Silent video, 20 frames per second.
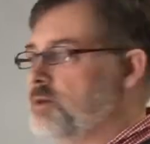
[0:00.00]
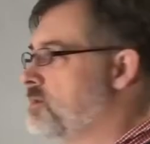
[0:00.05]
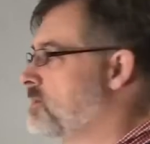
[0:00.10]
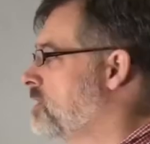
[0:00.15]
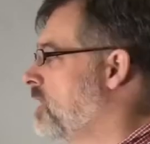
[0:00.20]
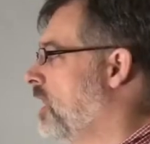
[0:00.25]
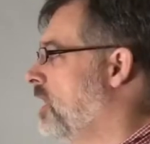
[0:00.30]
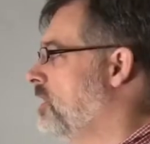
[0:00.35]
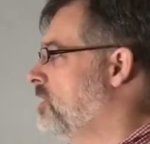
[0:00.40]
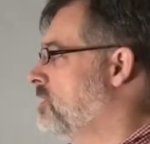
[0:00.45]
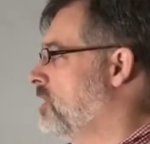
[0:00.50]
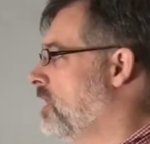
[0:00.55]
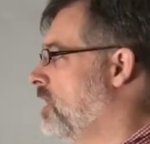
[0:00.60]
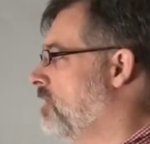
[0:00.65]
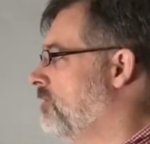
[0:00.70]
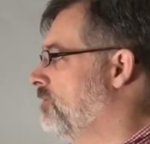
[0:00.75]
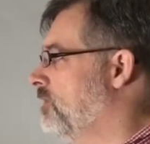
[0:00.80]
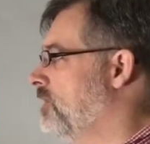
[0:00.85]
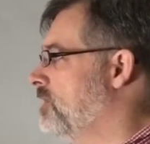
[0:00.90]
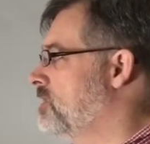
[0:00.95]
site that
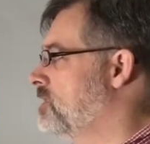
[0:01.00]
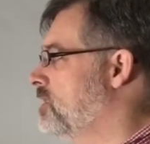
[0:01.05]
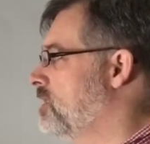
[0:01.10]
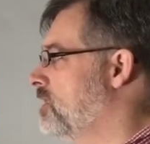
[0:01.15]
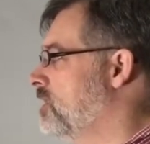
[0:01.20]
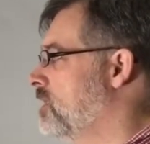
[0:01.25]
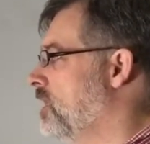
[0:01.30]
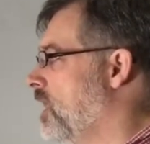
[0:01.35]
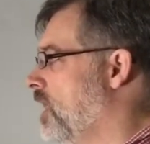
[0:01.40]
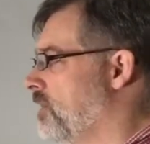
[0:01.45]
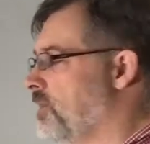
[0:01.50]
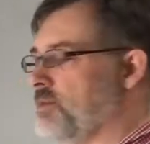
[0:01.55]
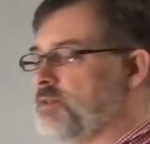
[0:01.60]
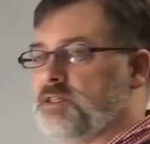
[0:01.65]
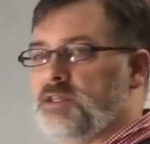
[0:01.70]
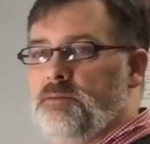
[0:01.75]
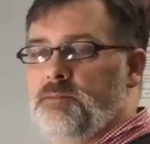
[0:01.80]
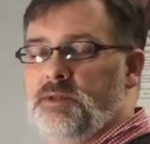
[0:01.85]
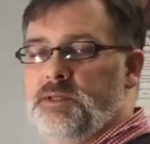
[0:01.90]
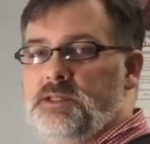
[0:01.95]
I've listed and the
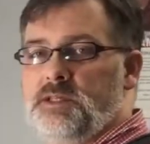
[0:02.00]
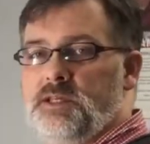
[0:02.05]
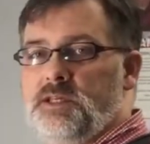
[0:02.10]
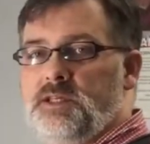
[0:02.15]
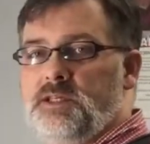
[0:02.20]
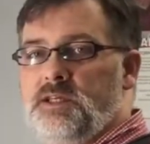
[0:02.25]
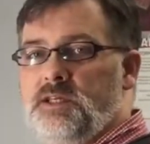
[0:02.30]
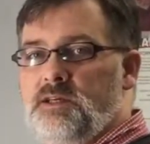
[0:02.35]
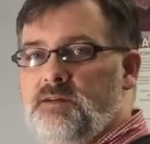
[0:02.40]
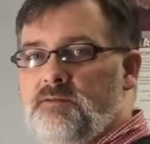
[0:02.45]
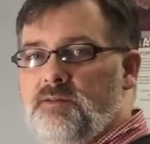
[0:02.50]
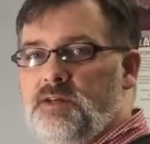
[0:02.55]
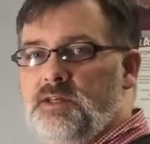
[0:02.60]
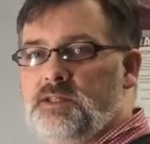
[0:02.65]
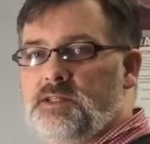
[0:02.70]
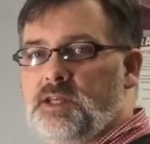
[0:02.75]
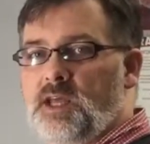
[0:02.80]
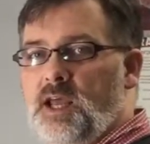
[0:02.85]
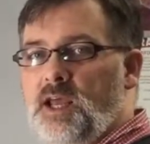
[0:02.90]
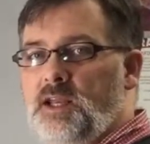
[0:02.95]
CBC
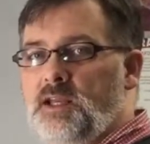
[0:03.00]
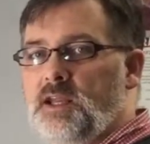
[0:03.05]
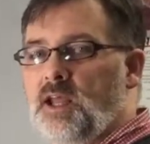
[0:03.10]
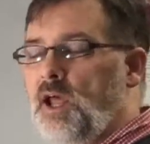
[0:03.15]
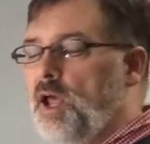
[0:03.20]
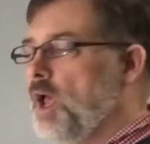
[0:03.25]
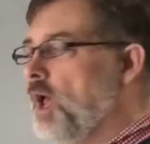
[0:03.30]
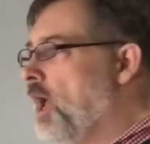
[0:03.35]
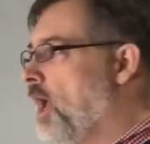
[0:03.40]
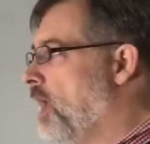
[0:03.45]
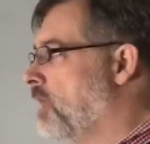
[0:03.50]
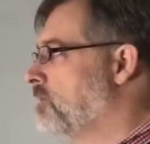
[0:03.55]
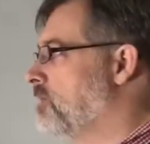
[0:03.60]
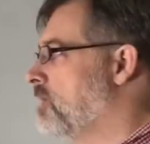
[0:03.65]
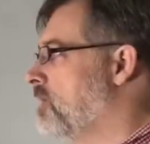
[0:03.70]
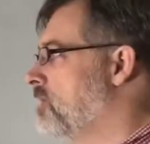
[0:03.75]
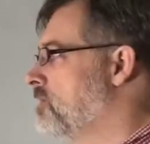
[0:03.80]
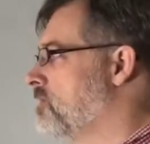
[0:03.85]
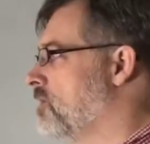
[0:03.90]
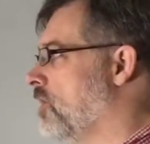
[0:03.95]
TV site,
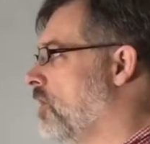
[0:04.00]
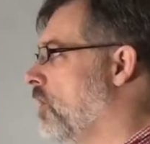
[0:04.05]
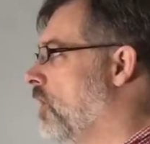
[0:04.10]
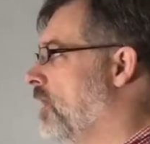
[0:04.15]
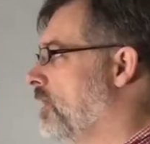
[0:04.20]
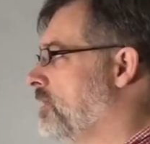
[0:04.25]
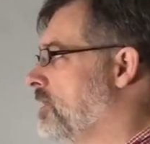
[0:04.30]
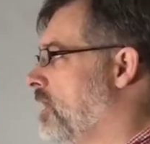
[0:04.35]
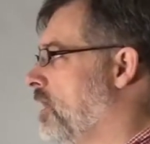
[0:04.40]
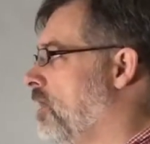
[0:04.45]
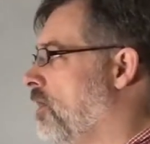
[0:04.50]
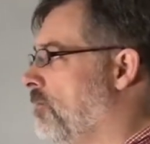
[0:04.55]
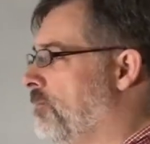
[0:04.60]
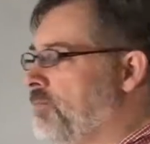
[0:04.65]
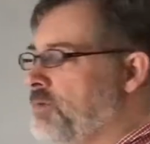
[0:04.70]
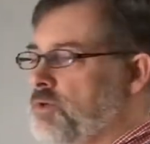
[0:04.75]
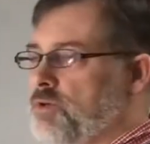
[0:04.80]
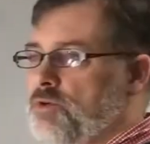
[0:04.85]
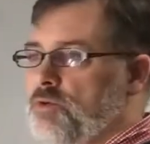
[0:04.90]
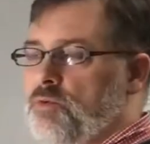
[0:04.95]
and these are going to
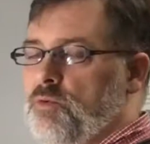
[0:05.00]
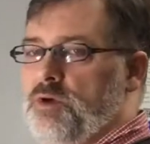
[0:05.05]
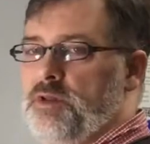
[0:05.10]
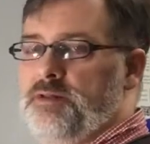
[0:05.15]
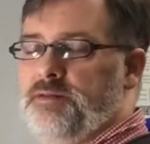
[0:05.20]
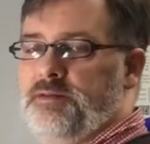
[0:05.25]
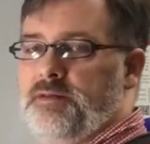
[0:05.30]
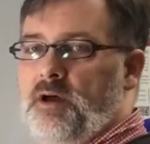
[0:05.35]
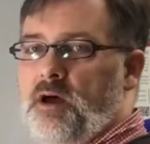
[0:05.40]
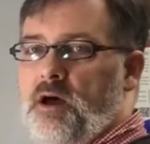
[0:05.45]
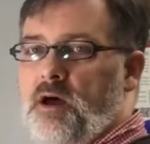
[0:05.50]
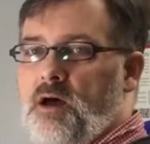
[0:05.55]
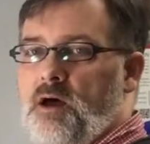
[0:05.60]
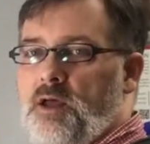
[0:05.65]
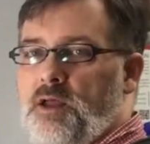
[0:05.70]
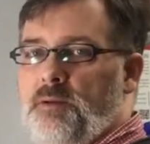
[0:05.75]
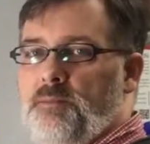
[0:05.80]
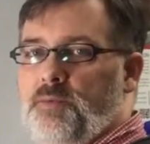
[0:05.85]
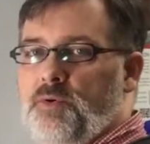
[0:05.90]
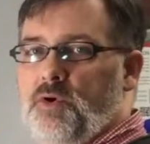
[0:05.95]
help you with
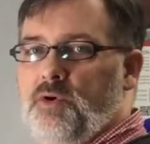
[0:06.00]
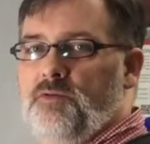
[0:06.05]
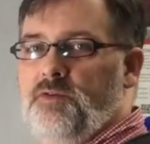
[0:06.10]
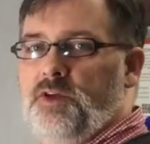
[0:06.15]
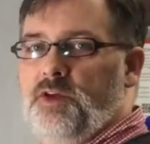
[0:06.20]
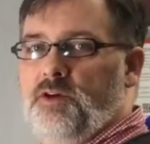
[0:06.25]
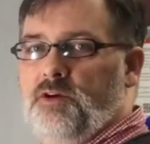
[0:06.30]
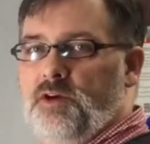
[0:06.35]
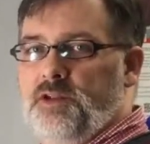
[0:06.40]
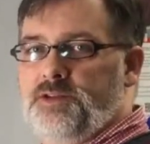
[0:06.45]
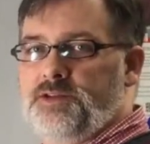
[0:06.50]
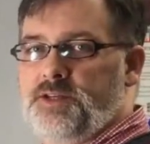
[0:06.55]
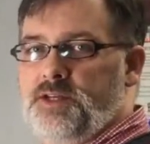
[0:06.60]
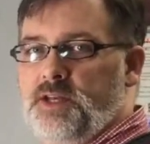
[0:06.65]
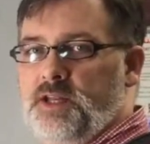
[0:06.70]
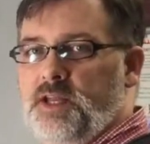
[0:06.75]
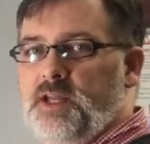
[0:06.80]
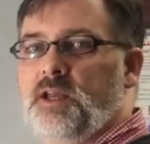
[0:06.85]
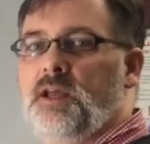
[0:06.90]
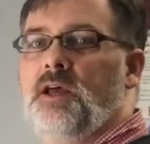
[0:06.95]
improving your
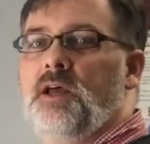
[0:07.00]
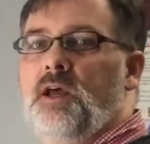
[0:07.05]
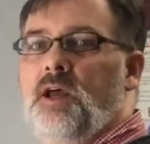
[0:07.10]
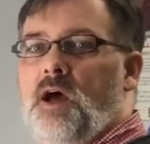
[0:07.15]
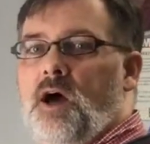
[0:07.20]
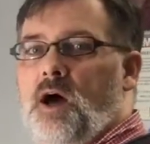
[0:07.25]
listening,